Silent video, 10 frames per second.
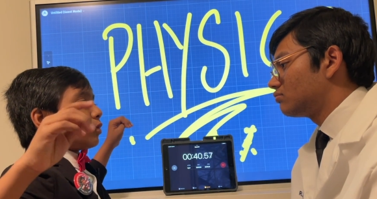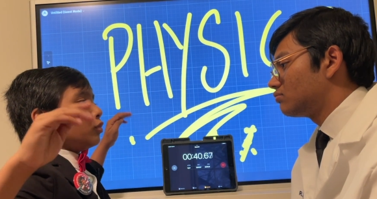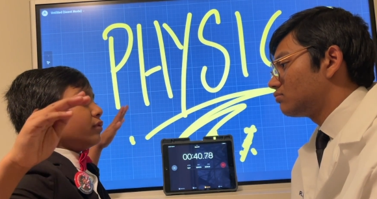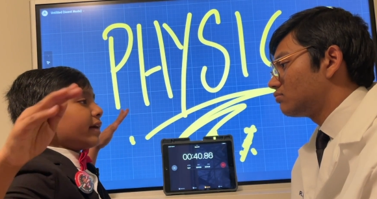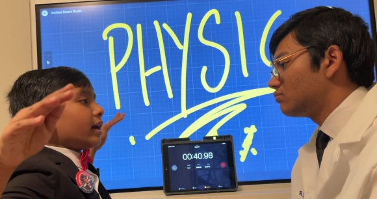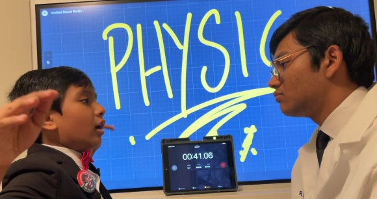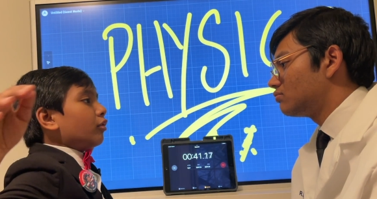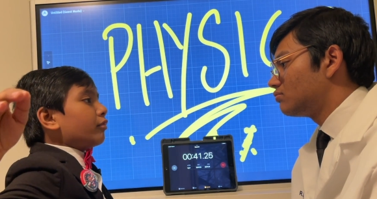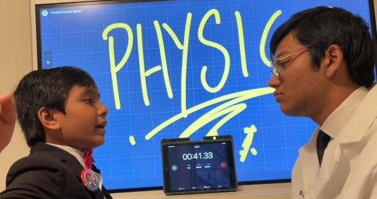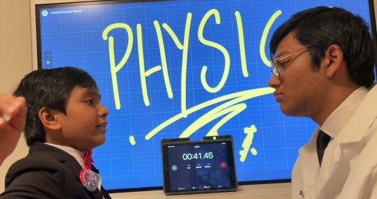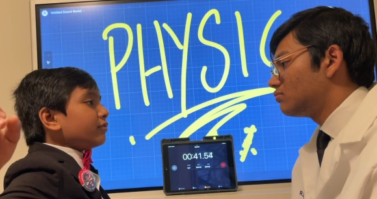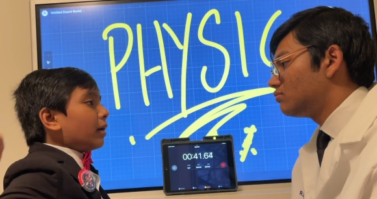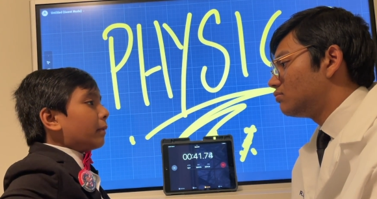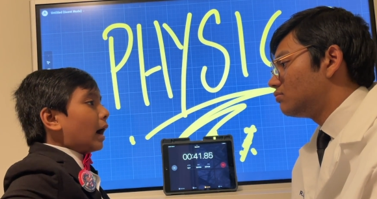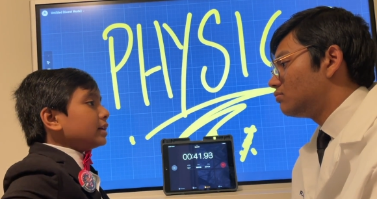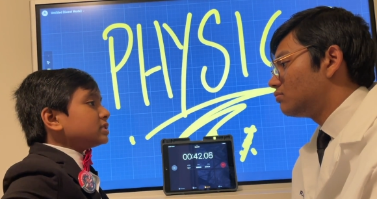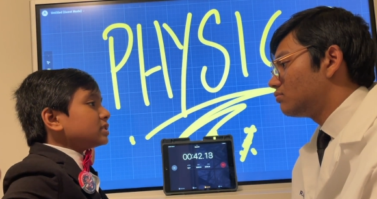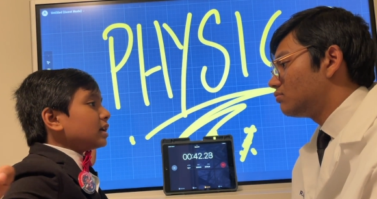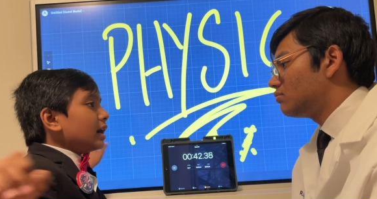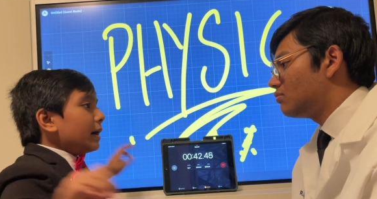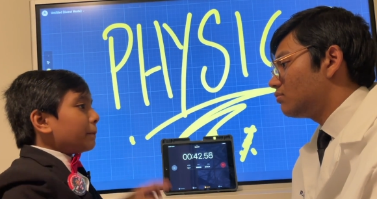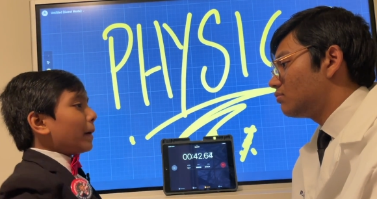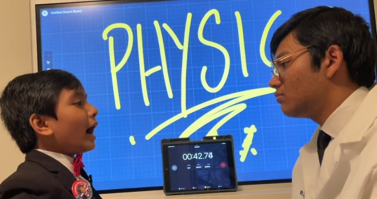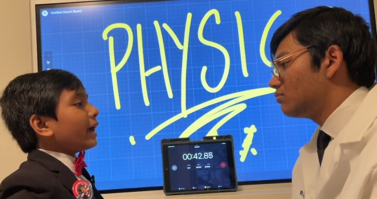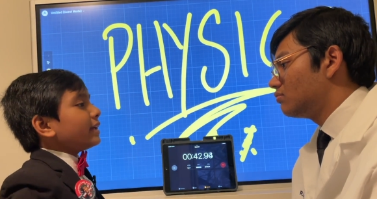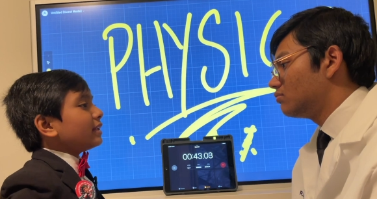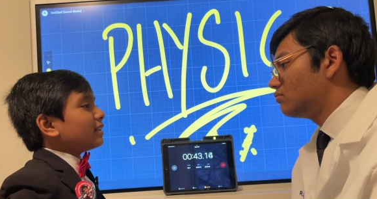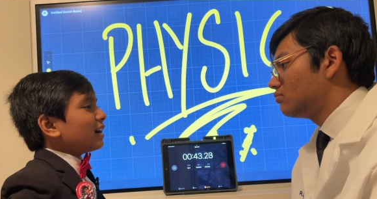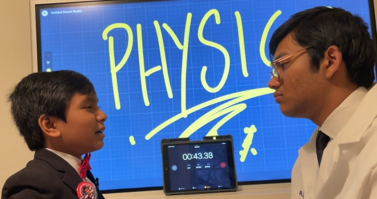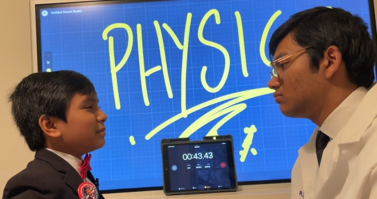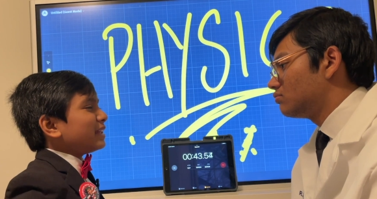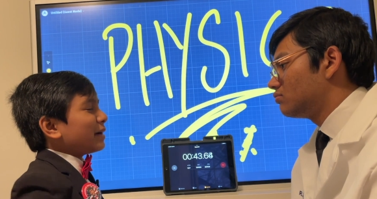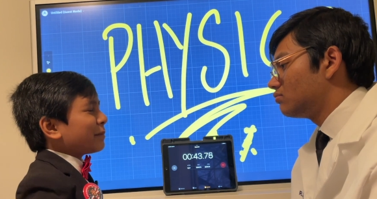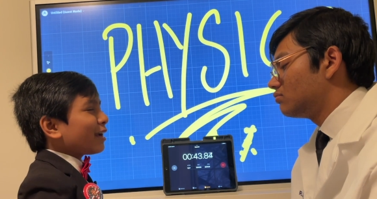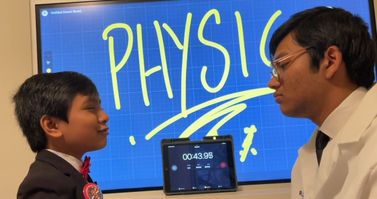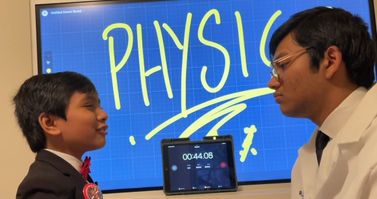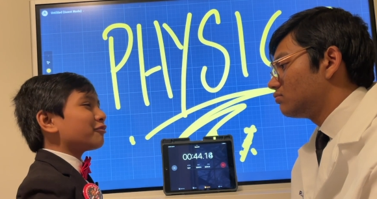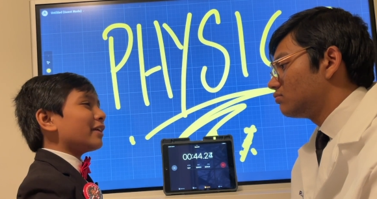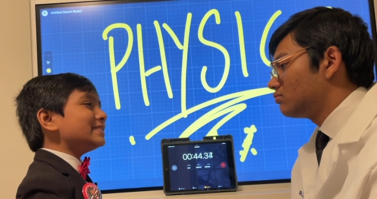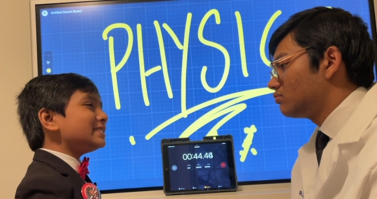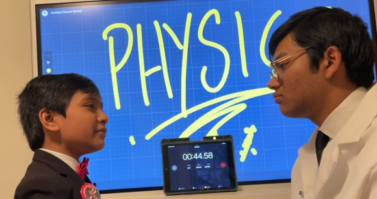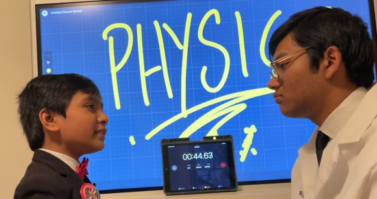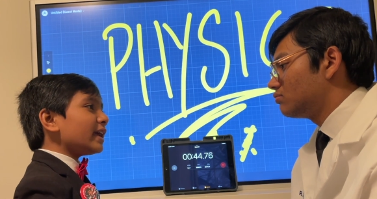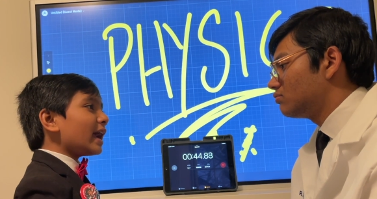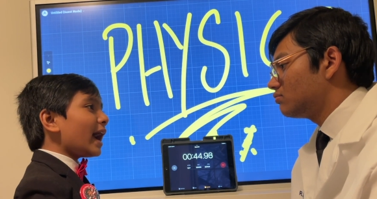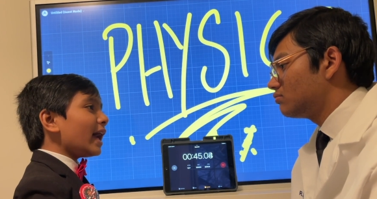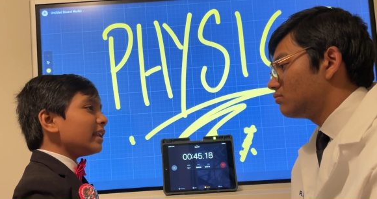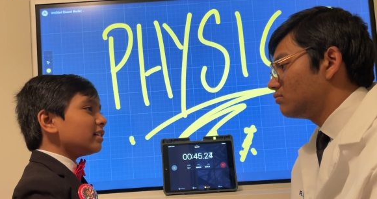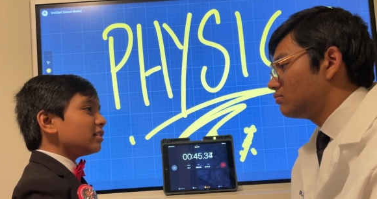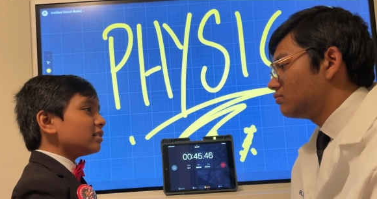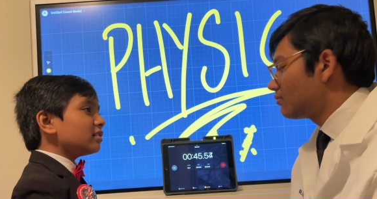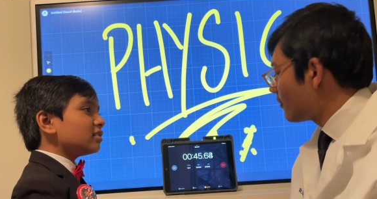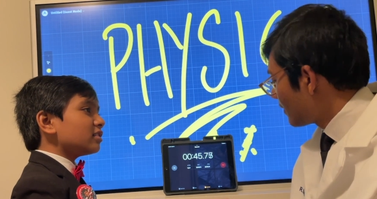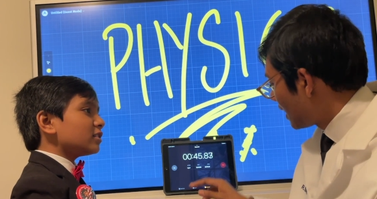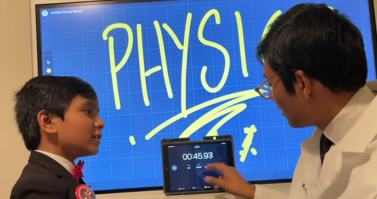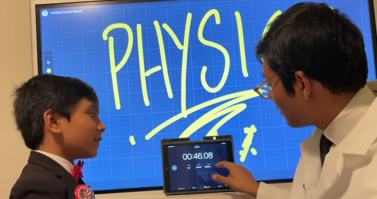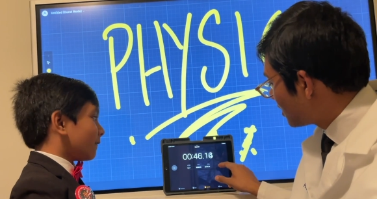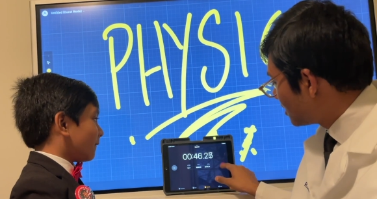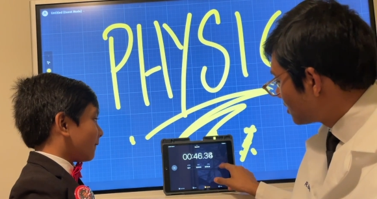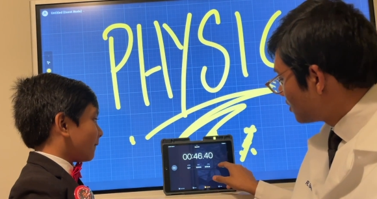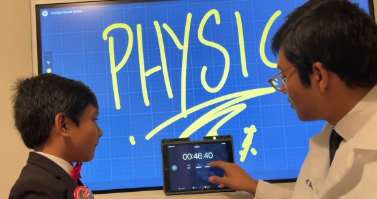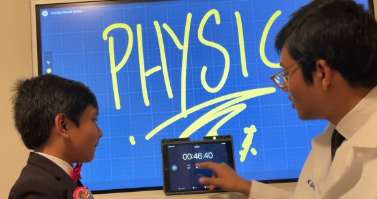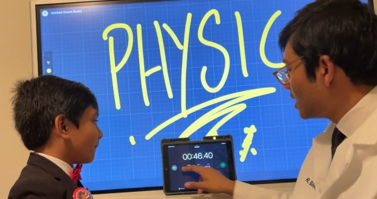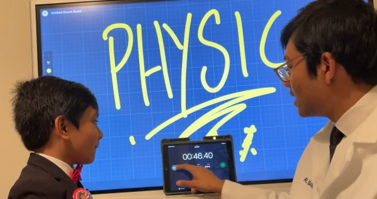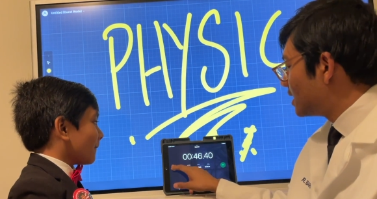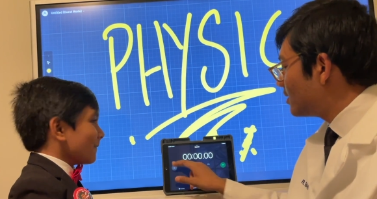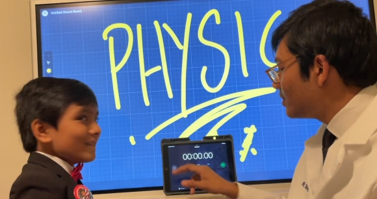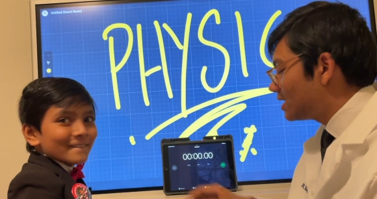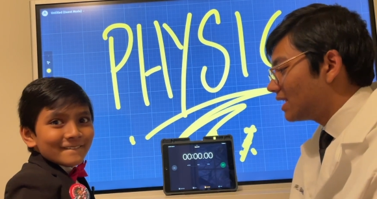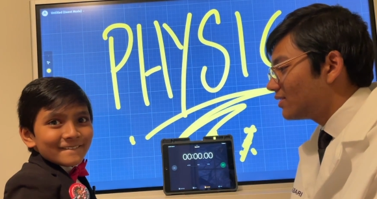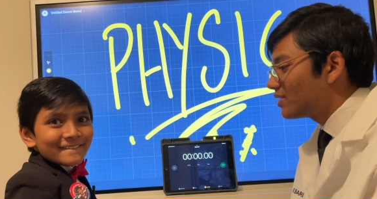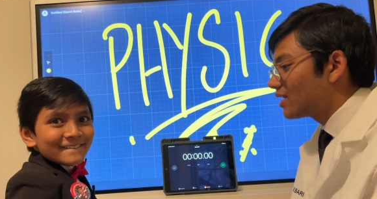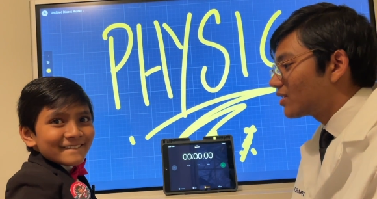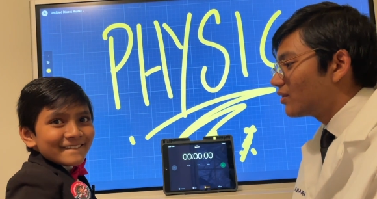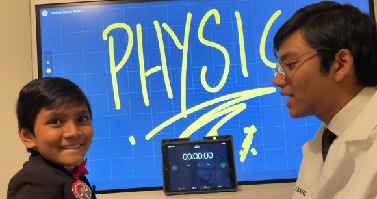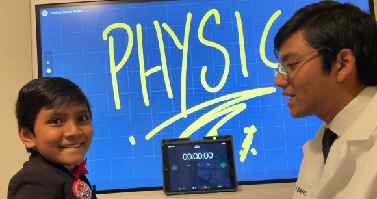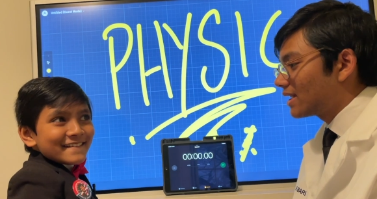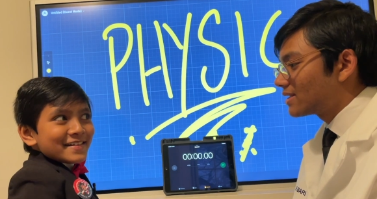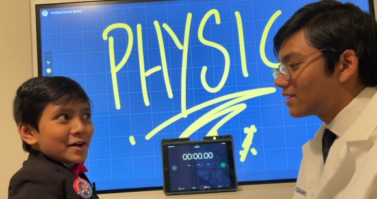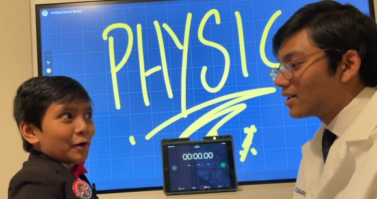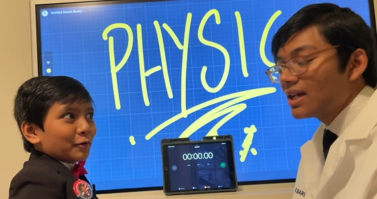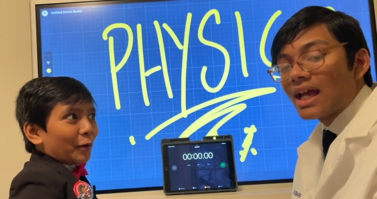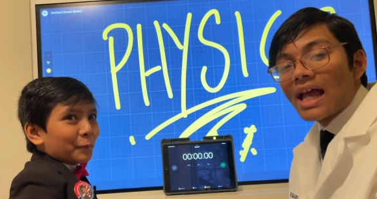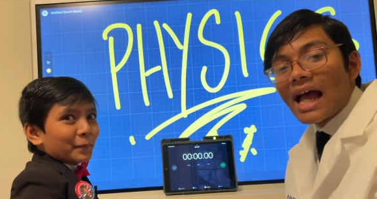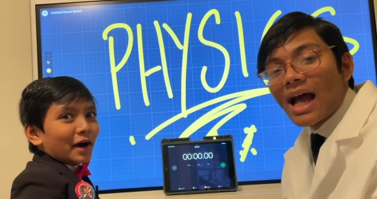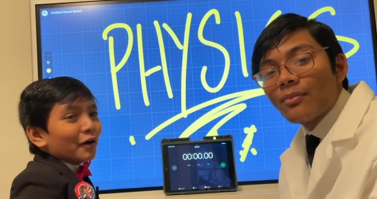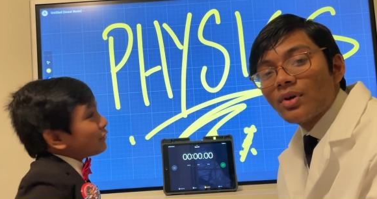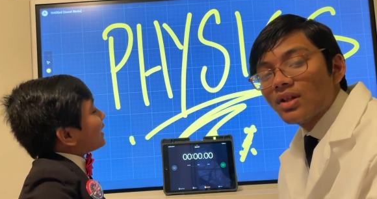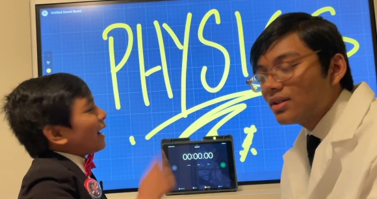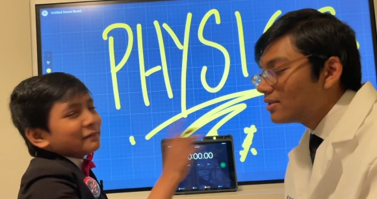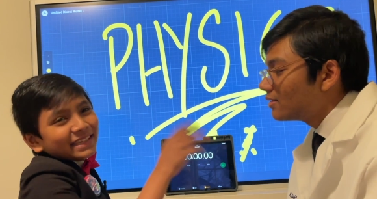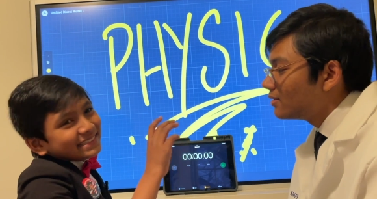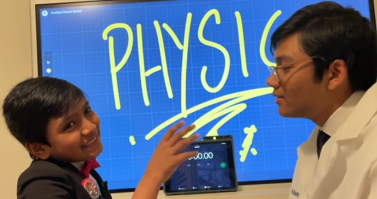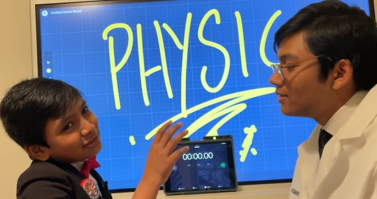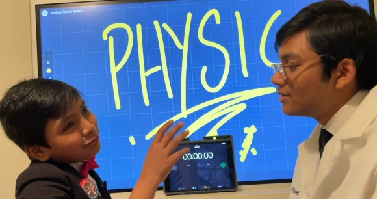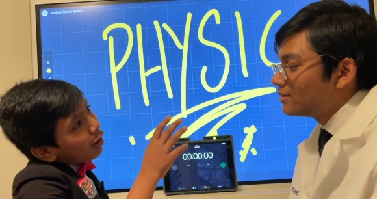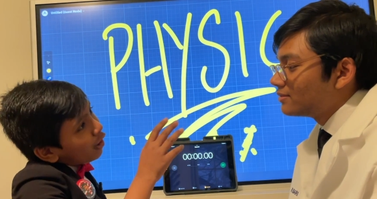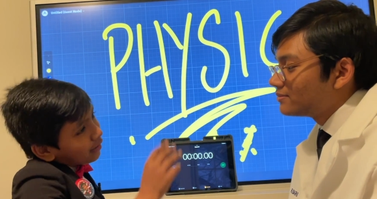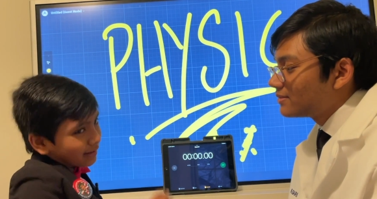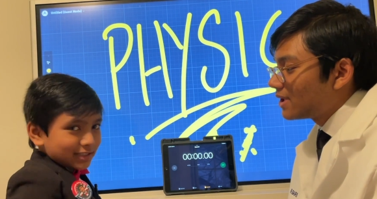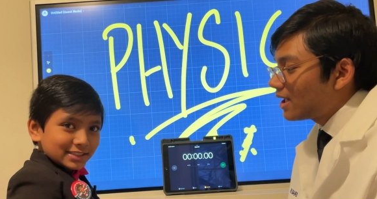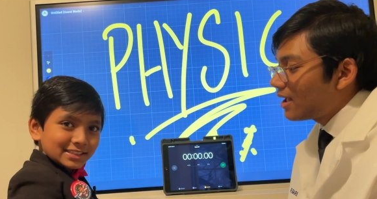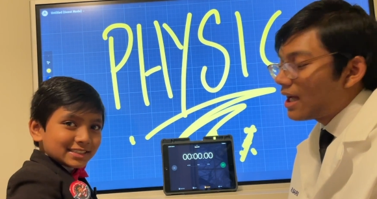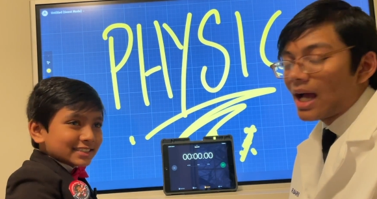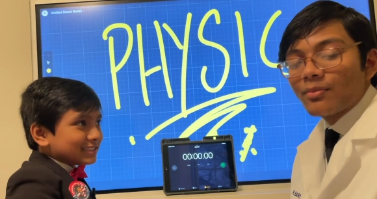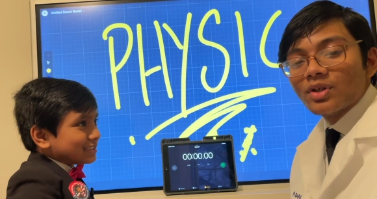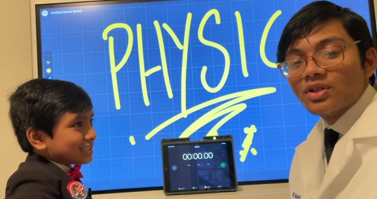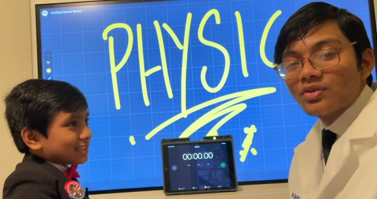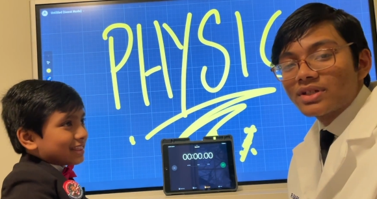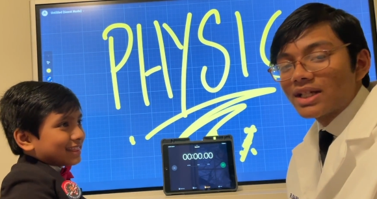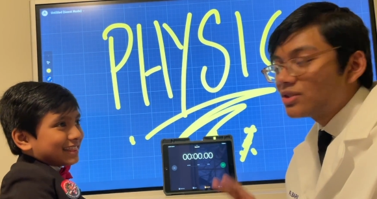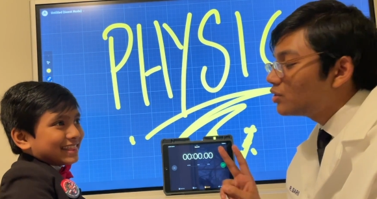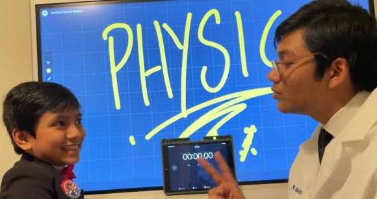Speaker 1: were moving away from us by um, the amount of redshift they had.
Speaker 2: Okay, so let me tell you the correct answer. Oh no! How oh, that means it's wrong. Hubble looked at two